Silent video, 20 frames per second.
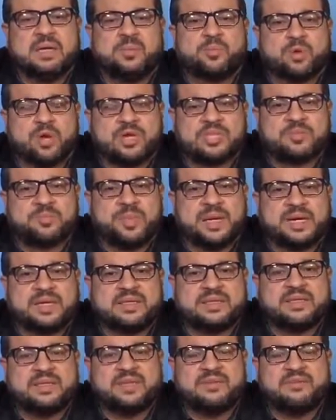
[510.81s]

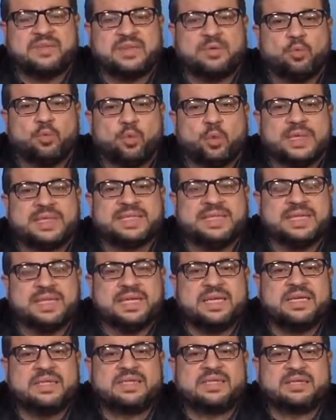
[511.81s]
prospect, given what
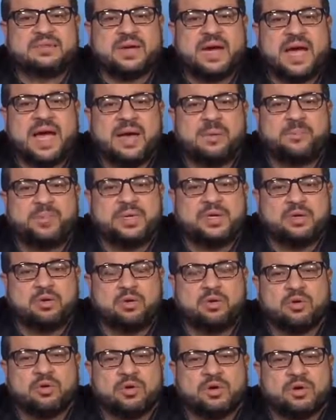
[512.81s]
needs to happen in
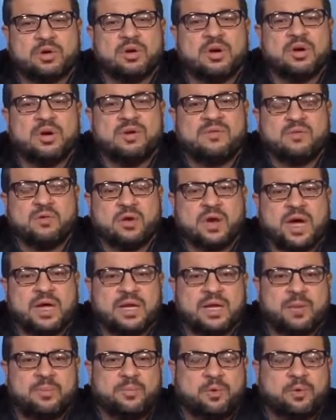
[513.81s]
order for
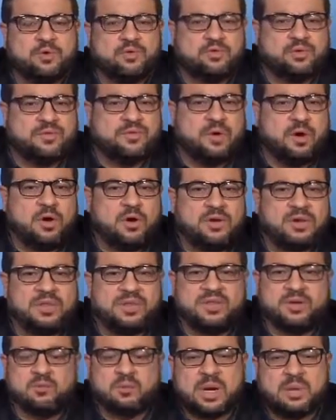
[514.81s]
Aleppo to fall.
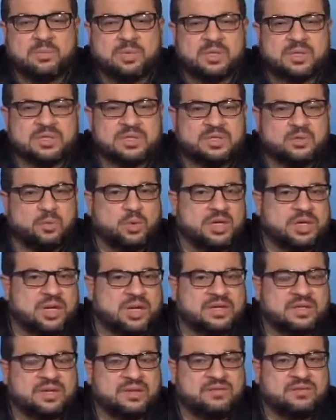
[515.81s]
The rebels will
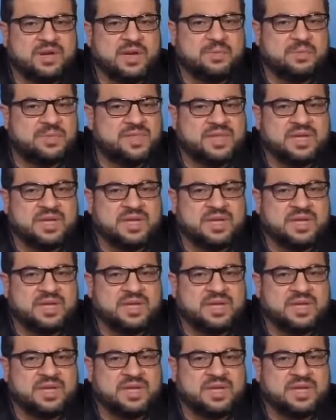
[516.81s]
not give up.